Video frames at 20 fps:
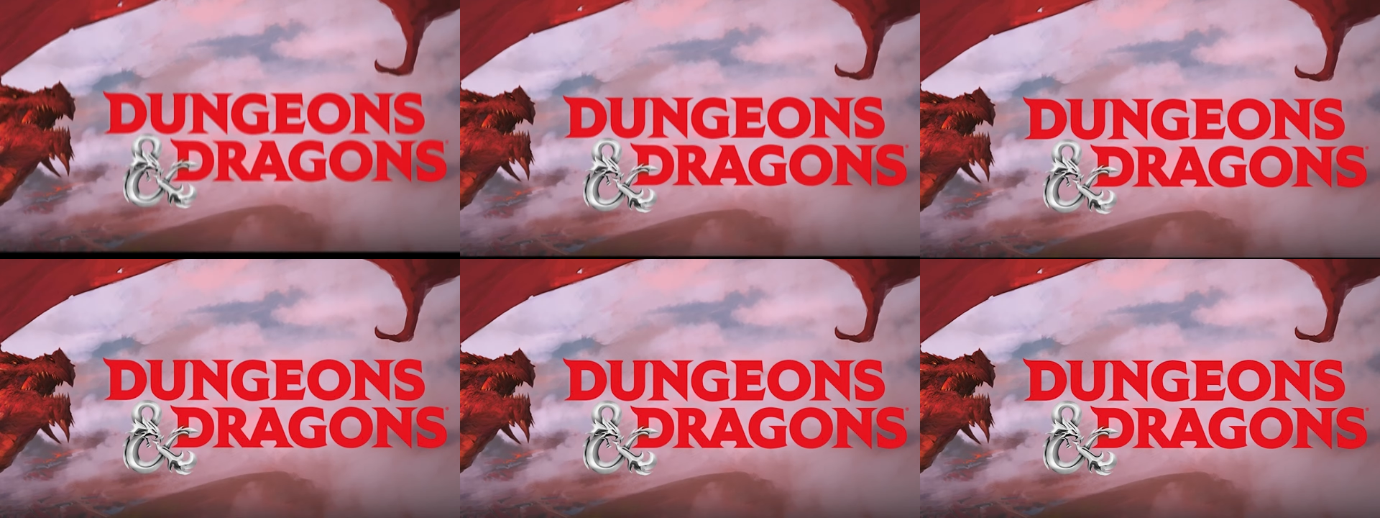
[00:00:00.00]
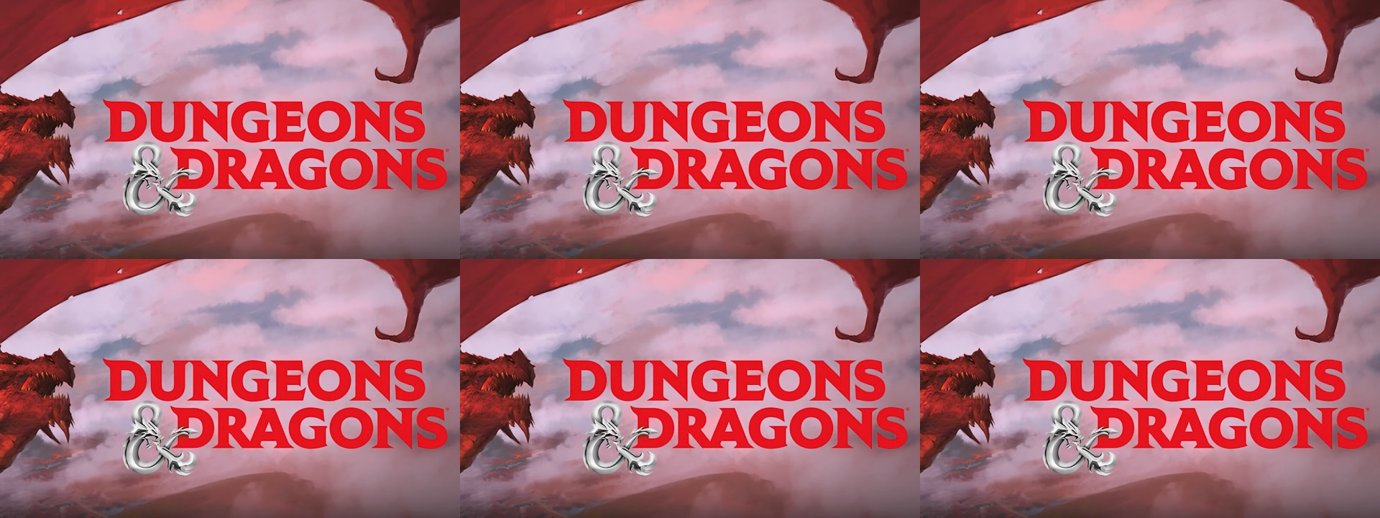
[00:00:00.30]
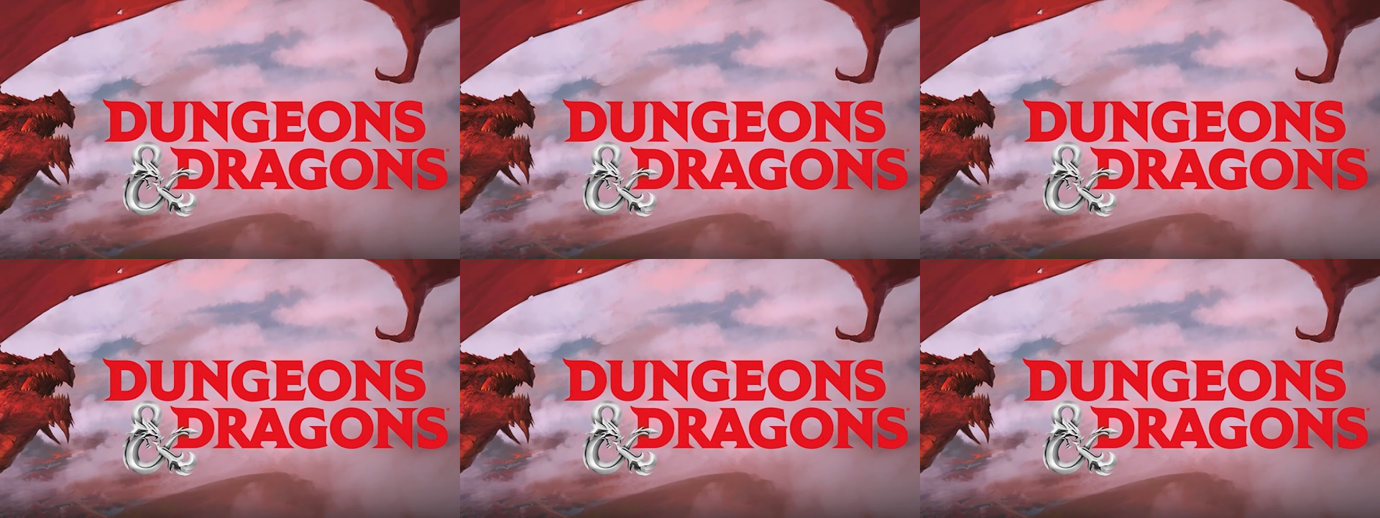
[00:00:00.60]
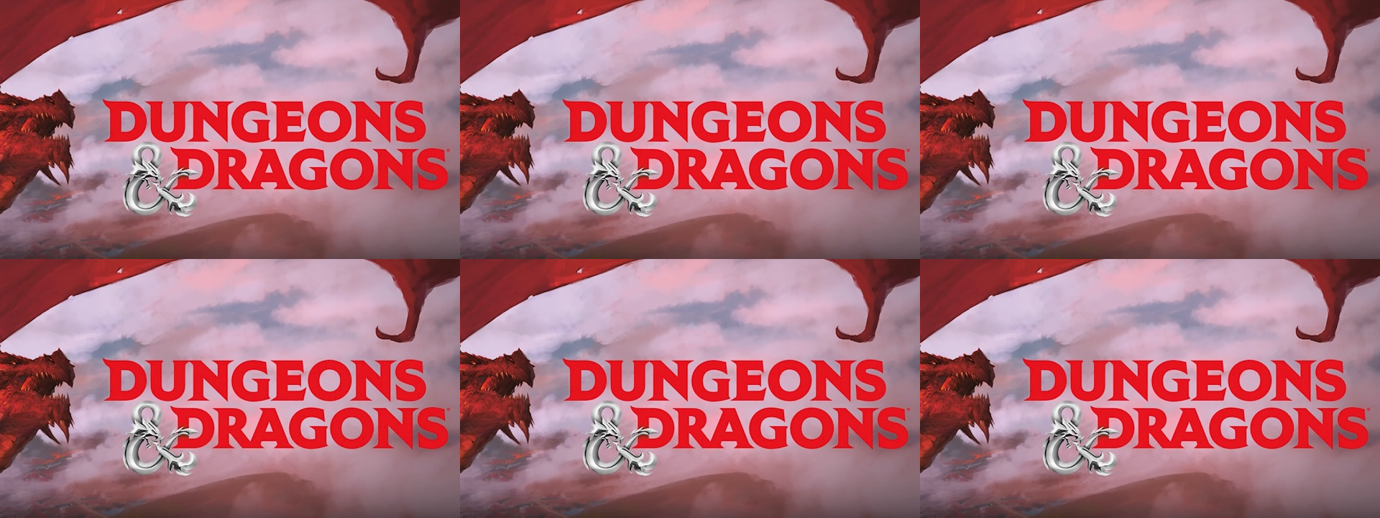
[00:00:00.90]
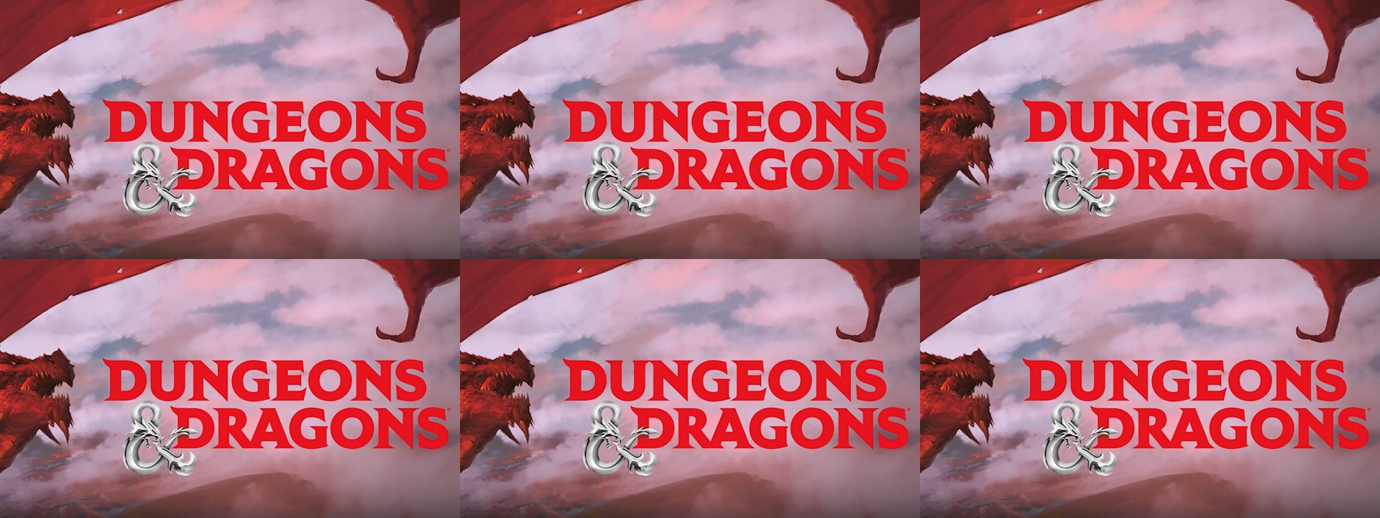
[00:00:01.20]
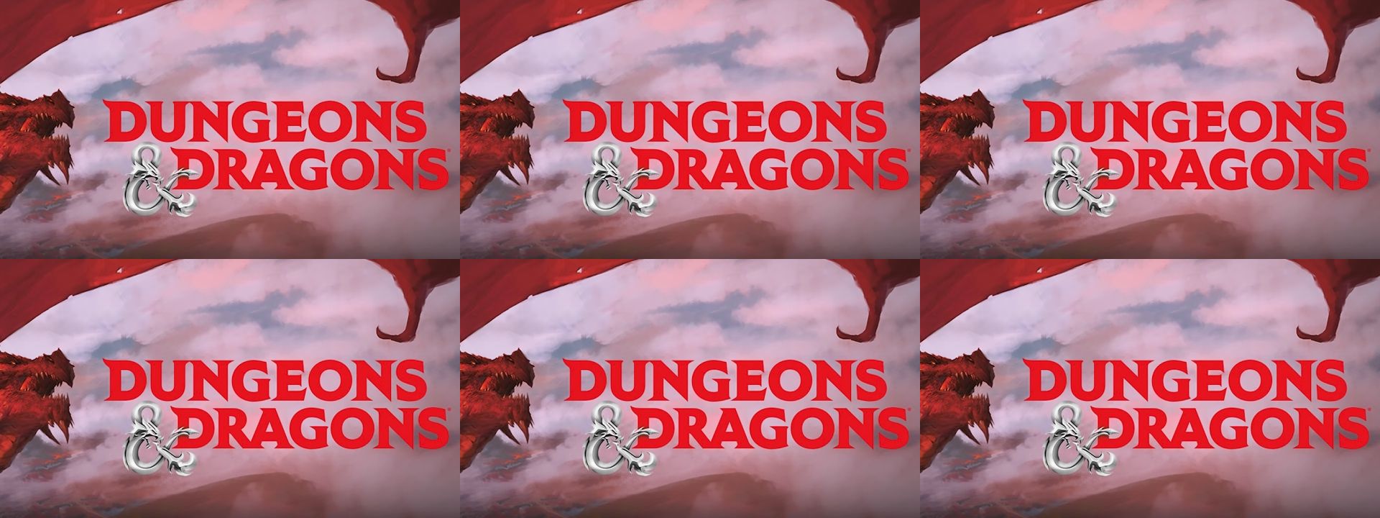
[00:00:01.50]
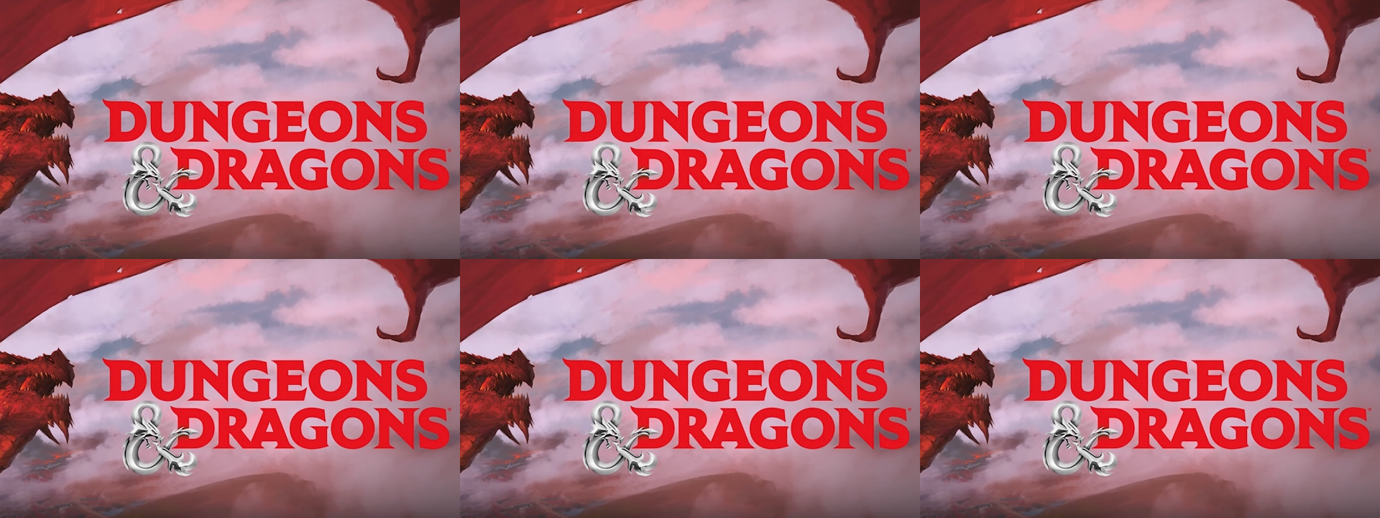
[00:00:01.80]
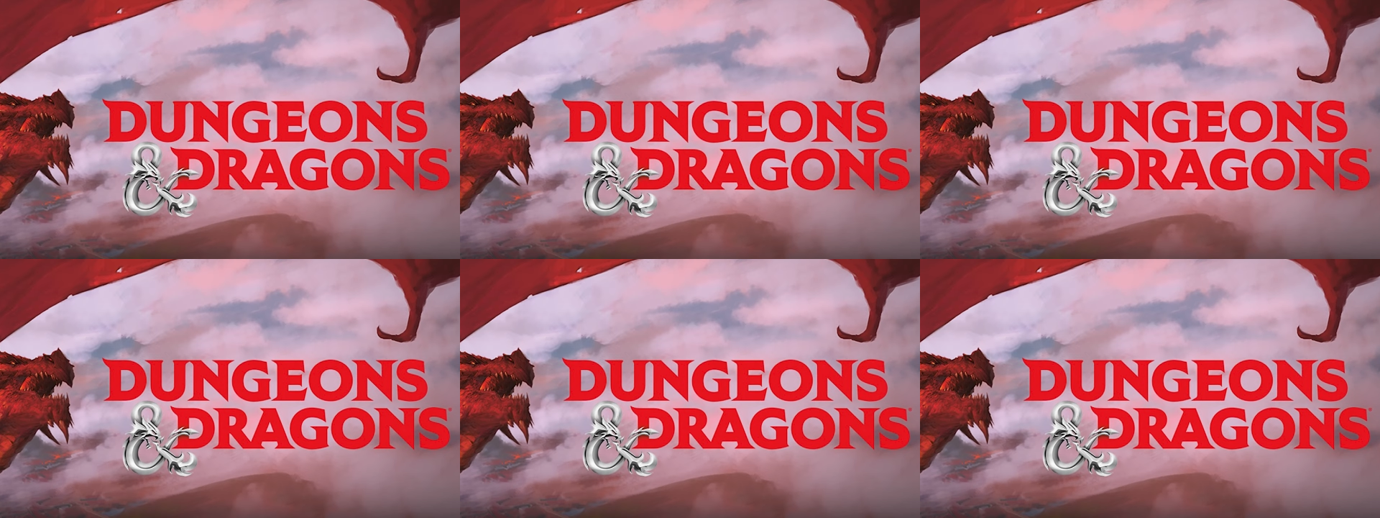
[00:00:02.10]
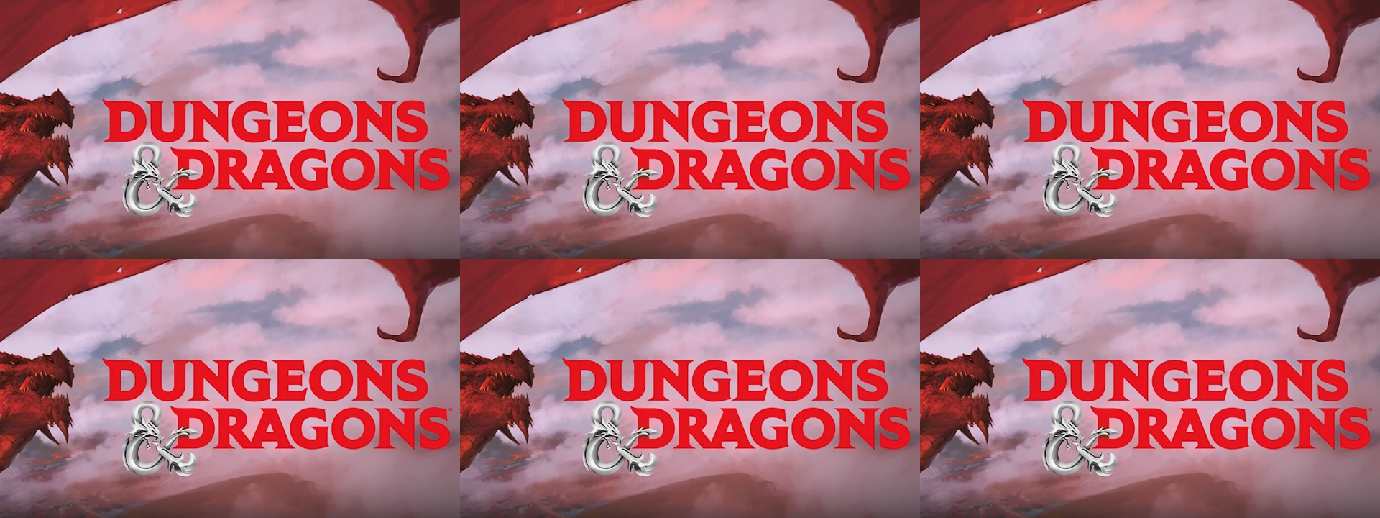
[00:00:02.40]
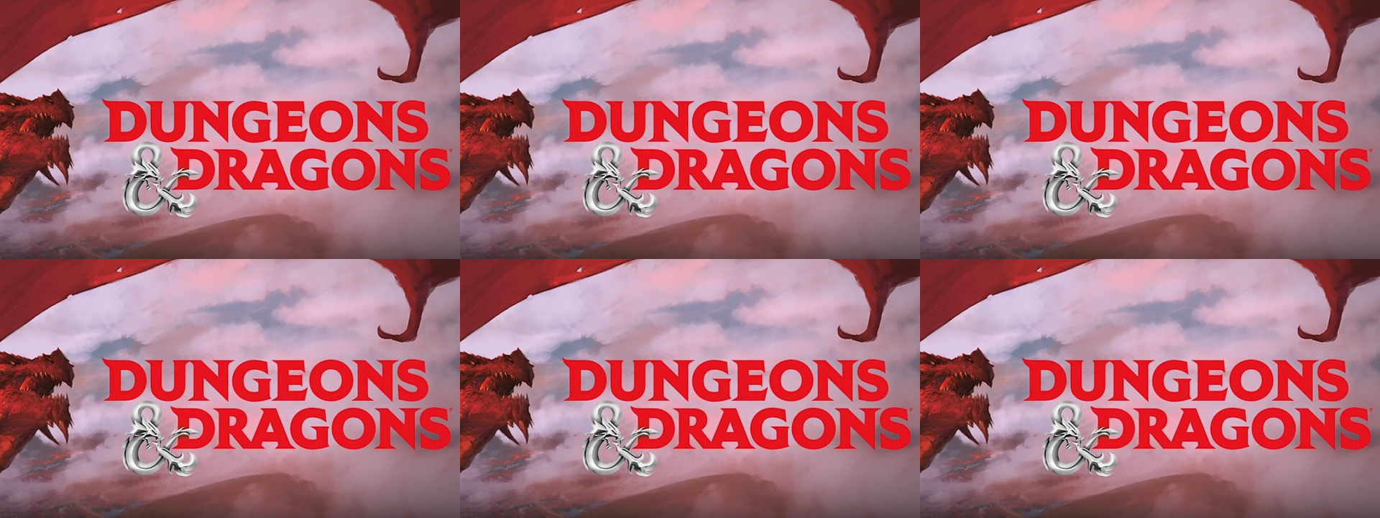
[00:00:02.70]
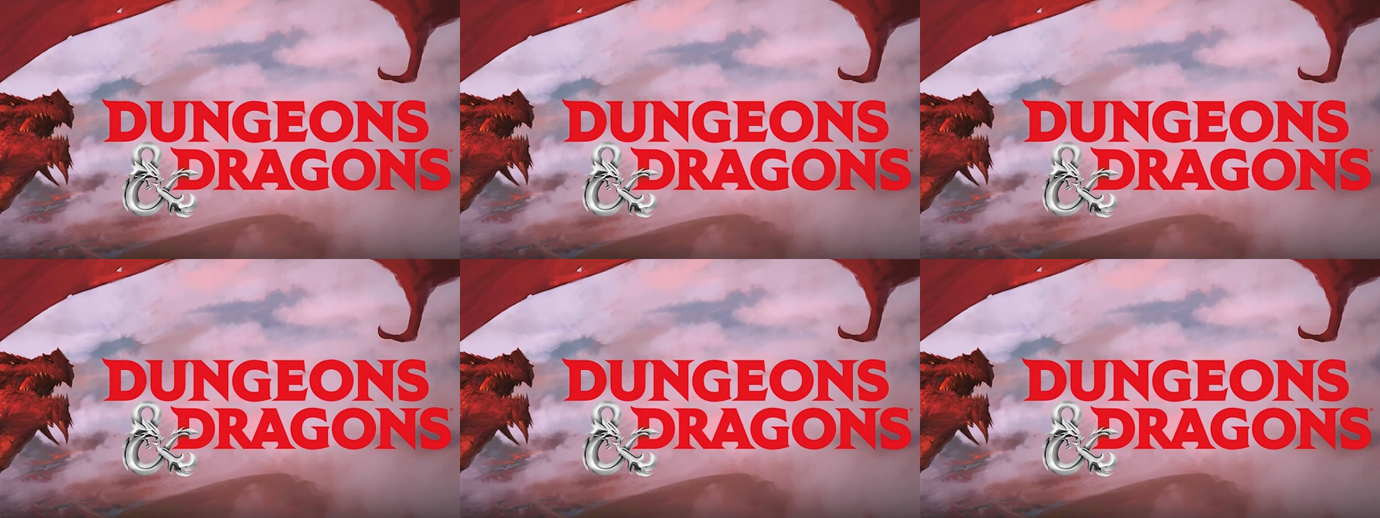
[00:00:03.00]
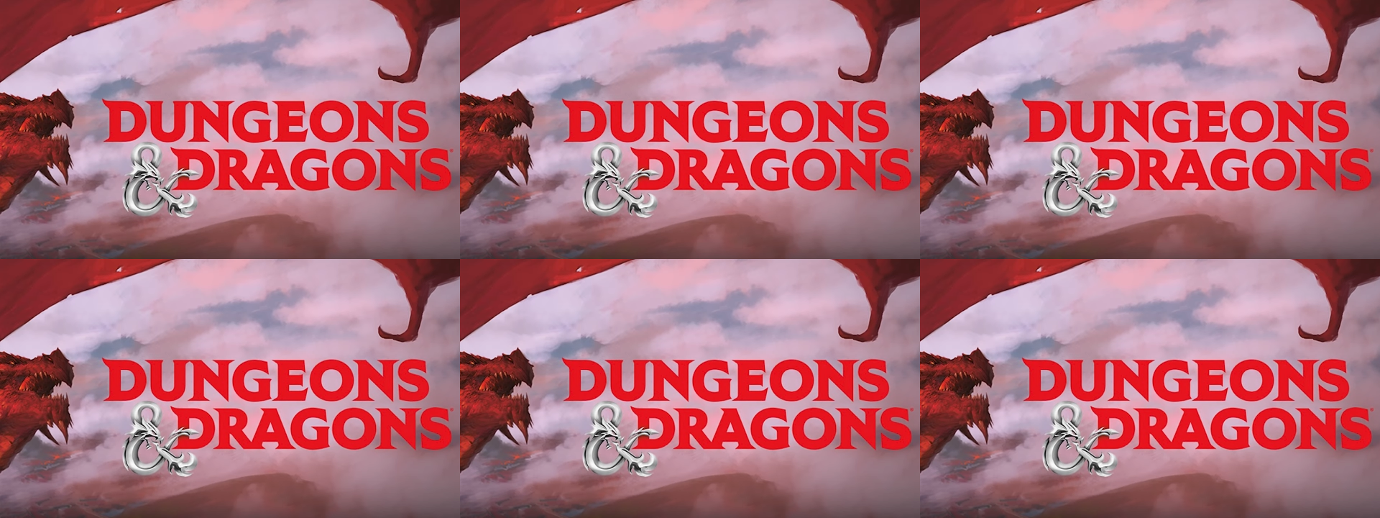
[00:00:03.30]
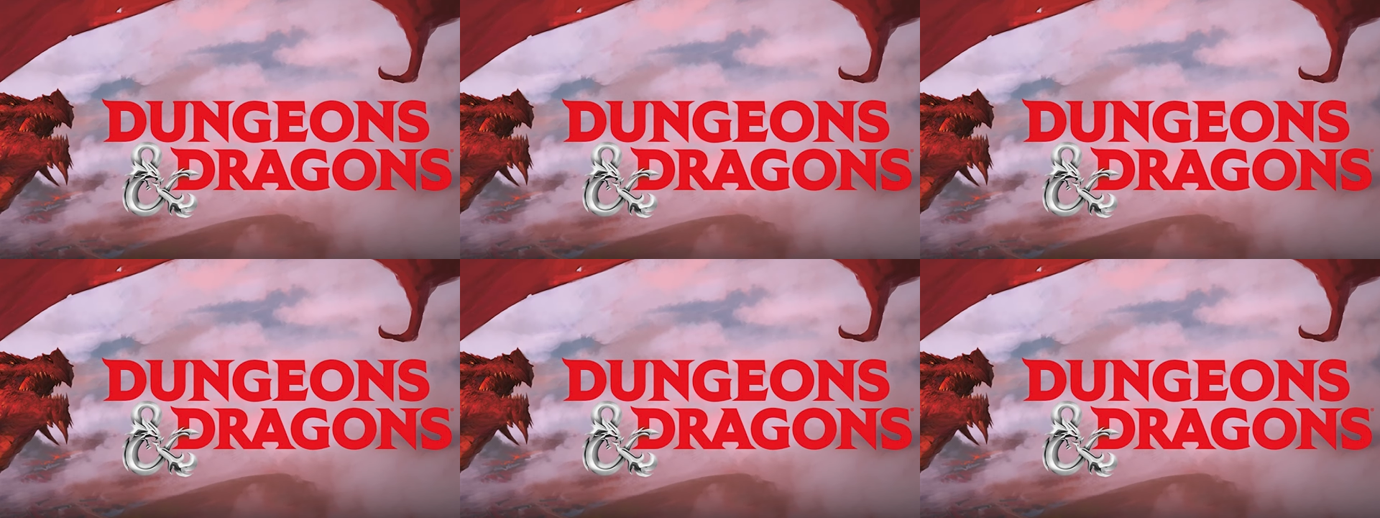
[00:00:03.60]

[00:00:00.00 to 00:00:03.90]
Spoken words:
No face is visible, so there are no lips to read.